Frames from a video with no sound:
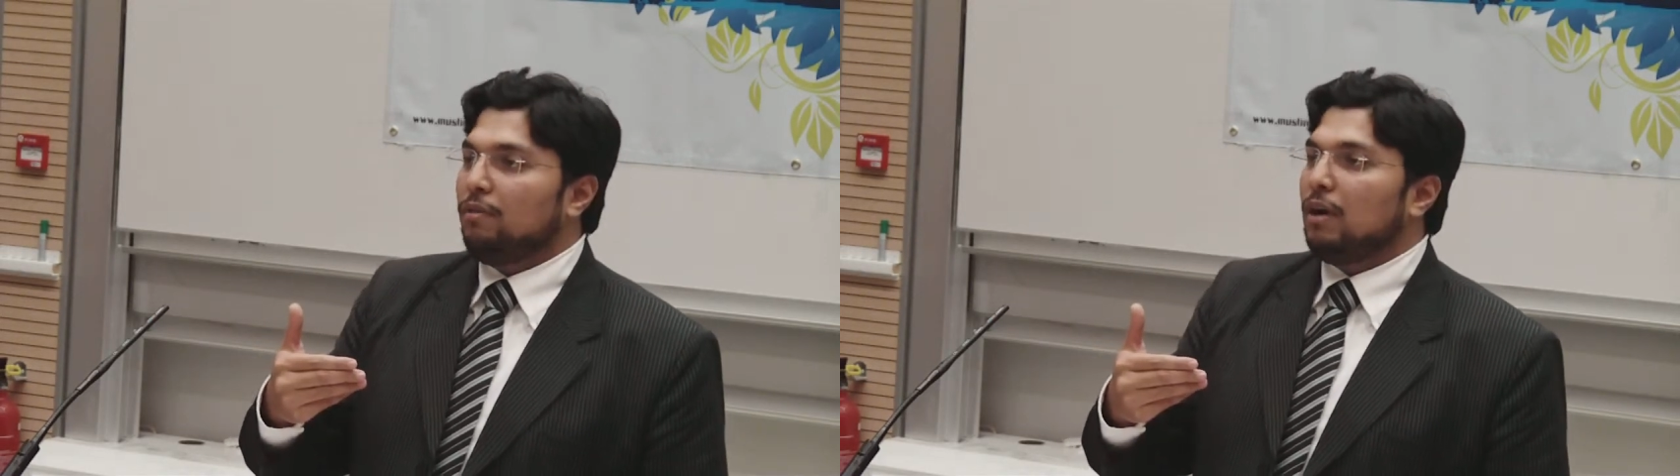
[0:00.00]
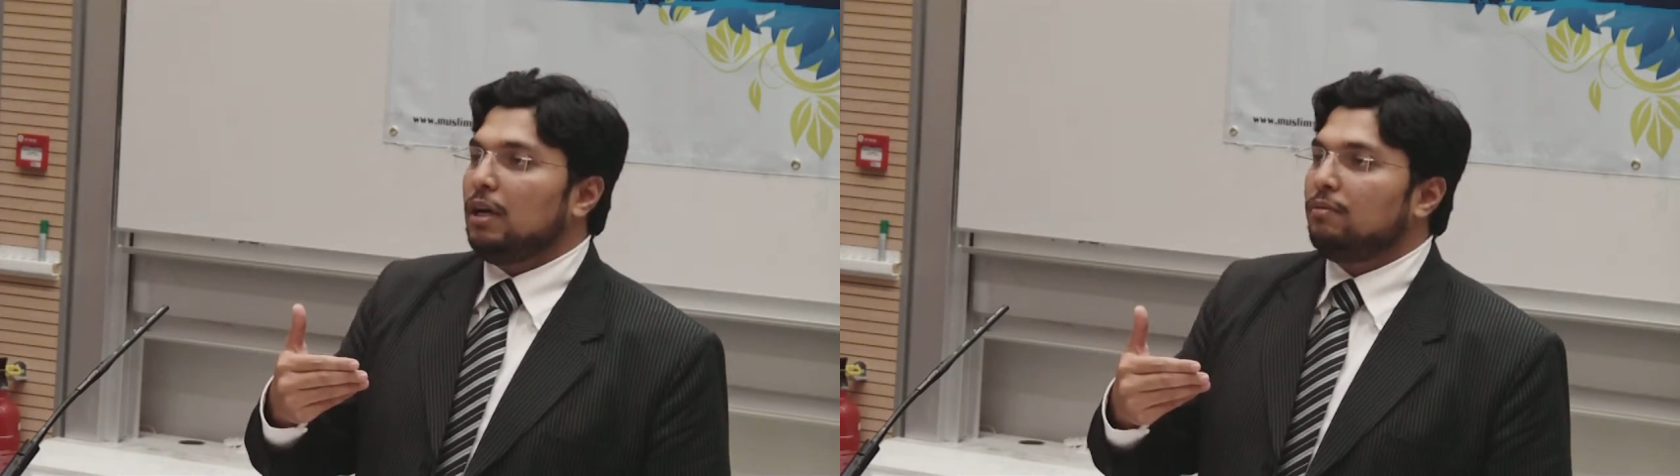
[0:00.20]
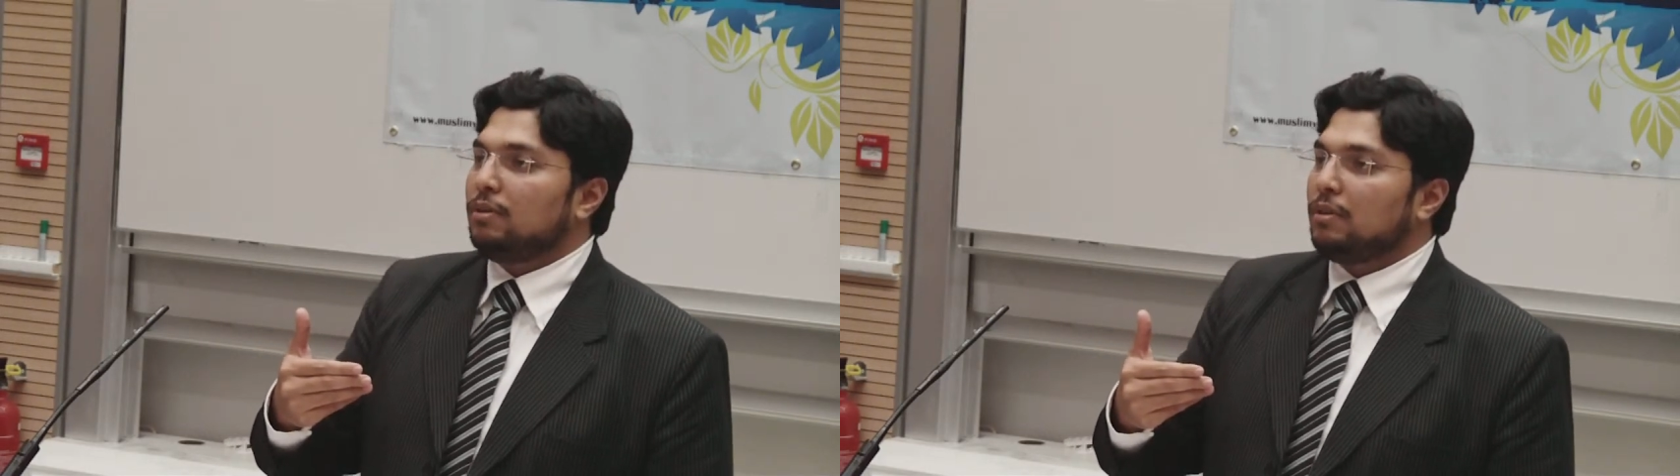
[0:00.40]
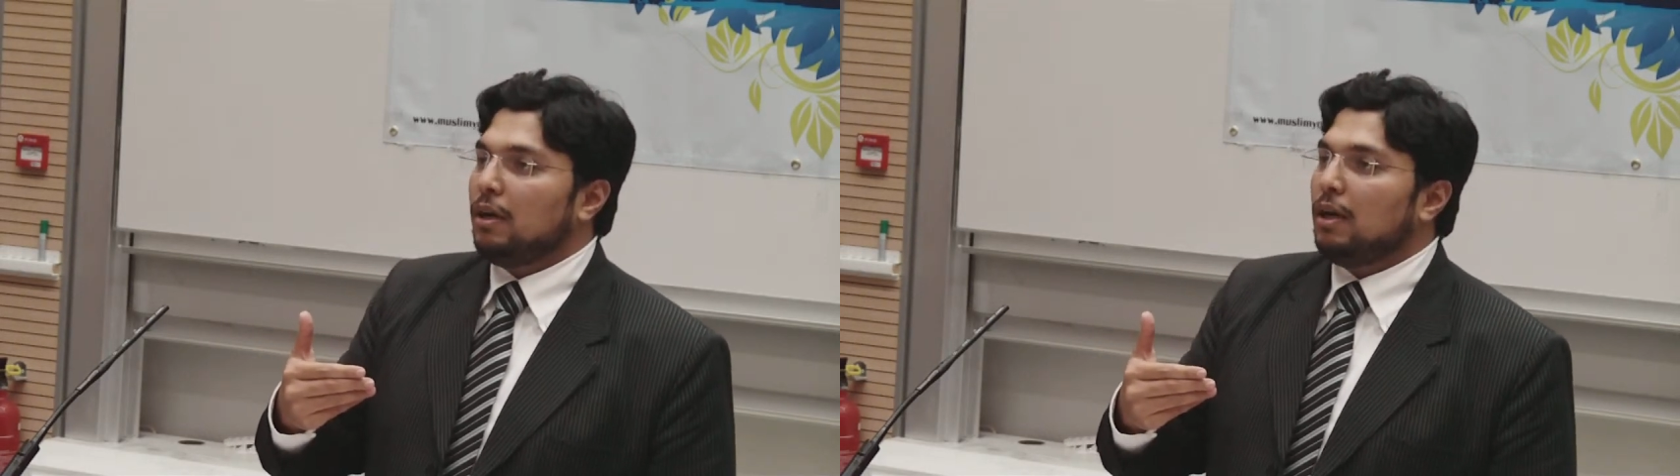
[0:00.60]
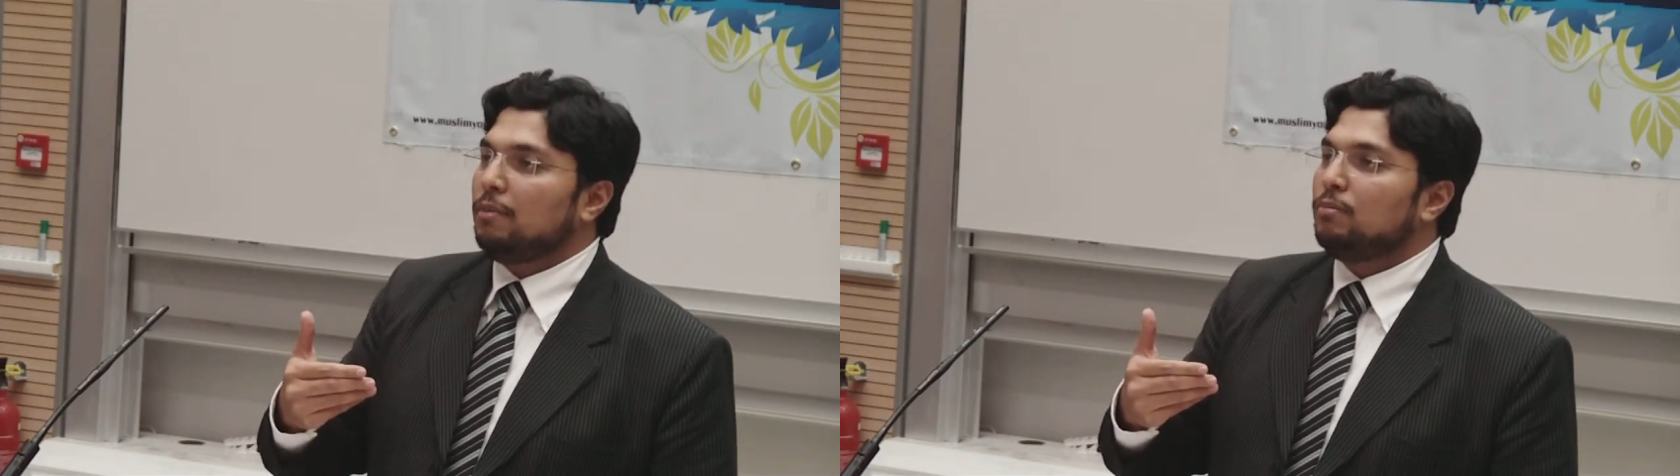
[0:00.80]
alaihi
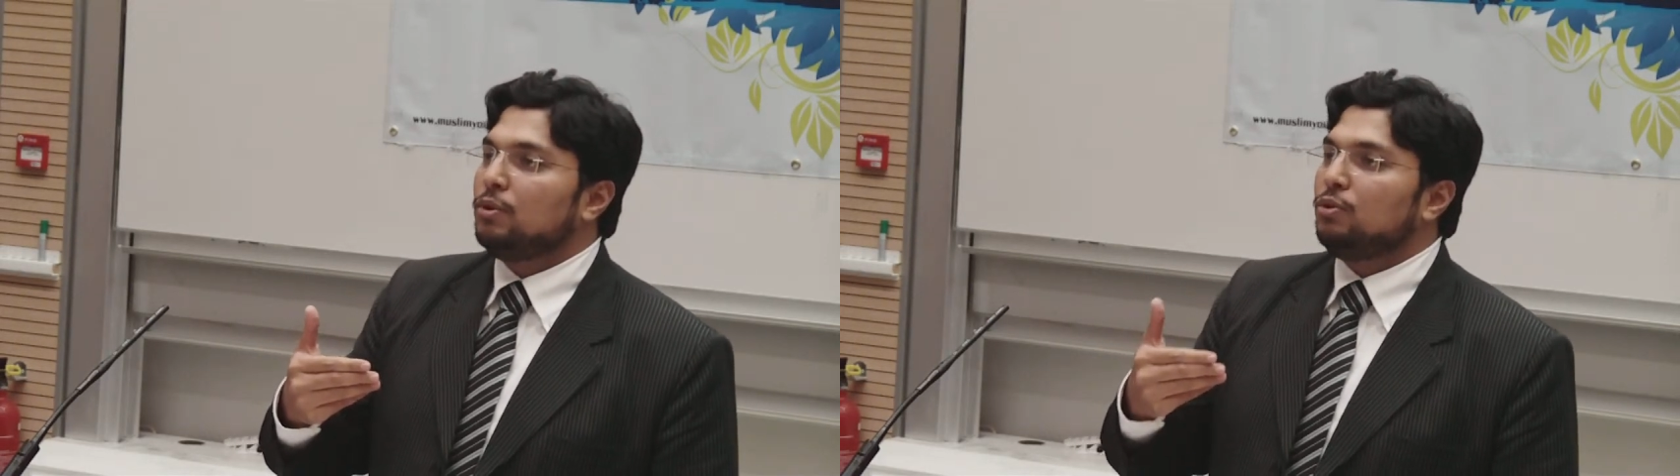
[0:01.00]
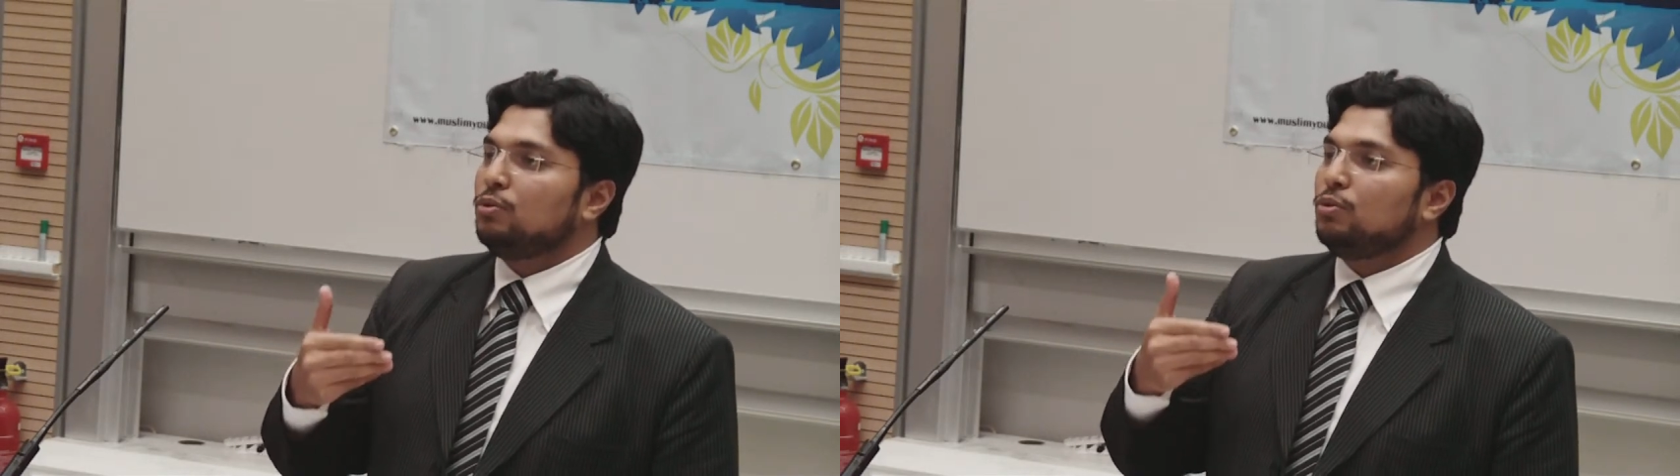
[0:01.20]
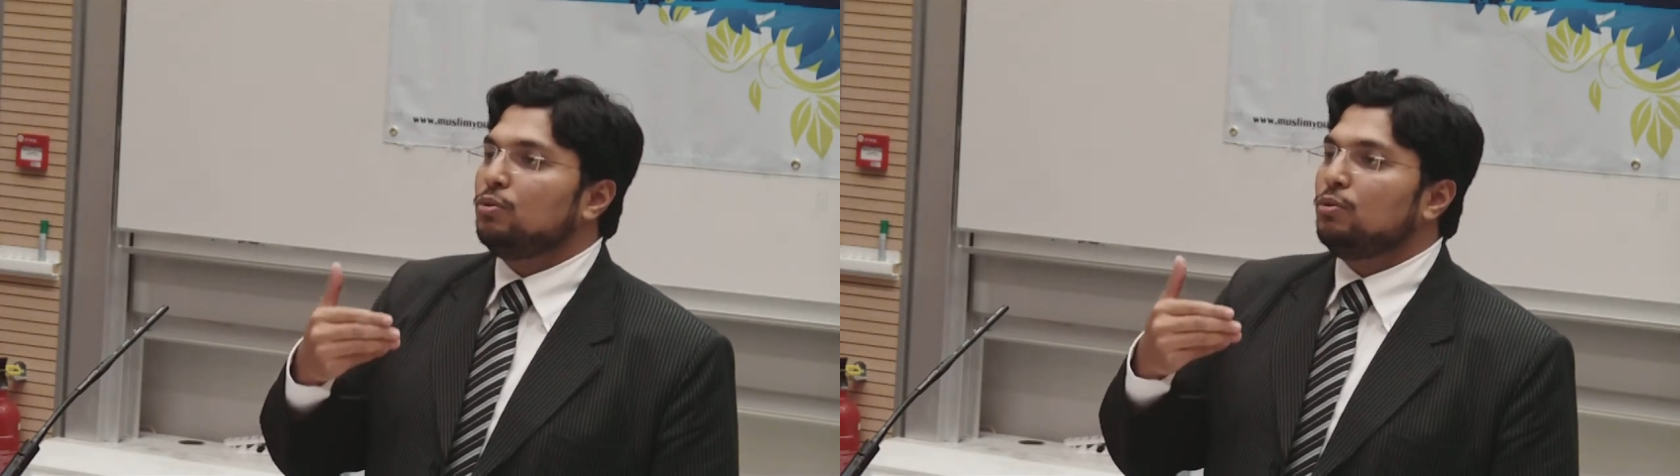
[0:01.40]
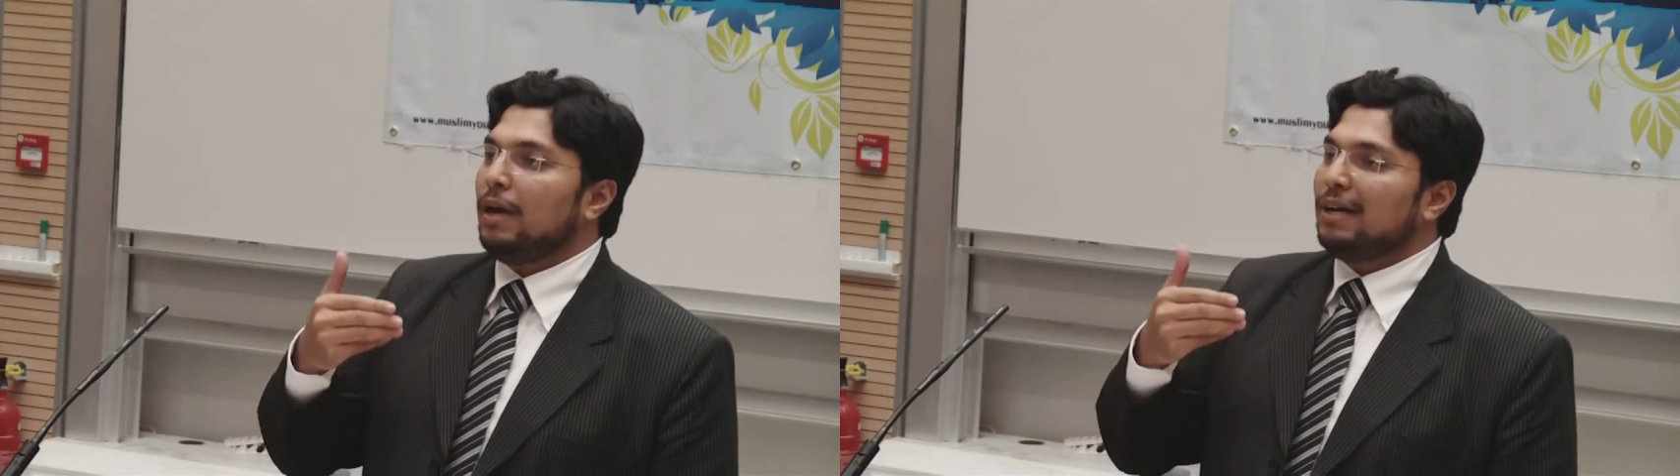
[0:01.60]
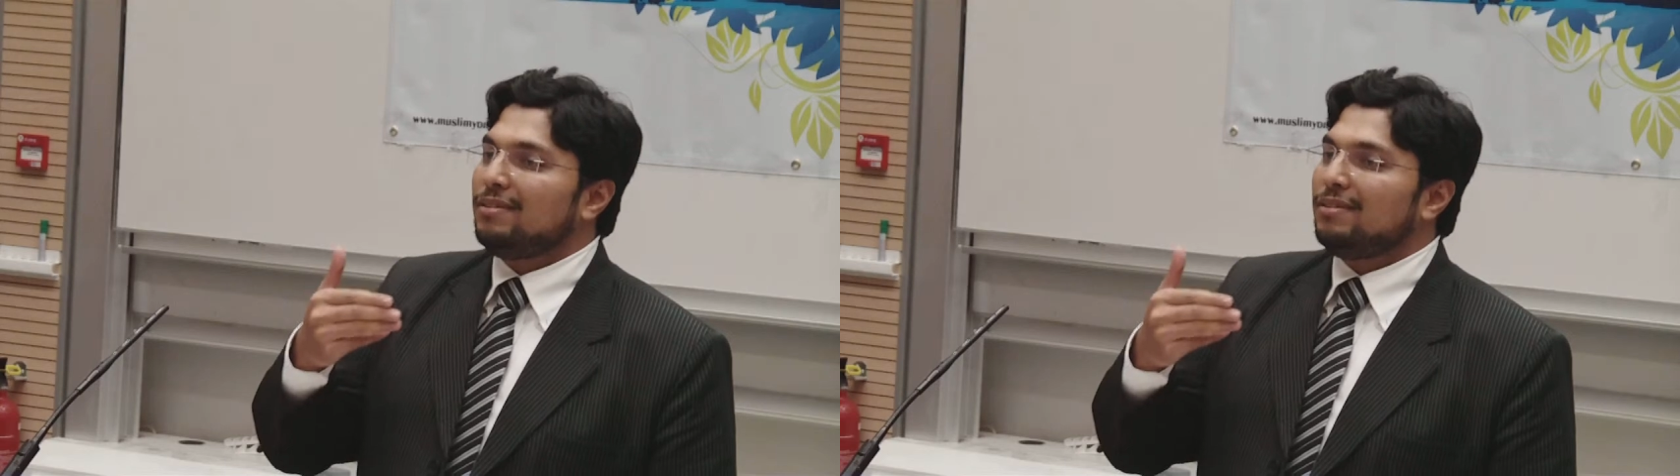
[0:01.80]
wasallam to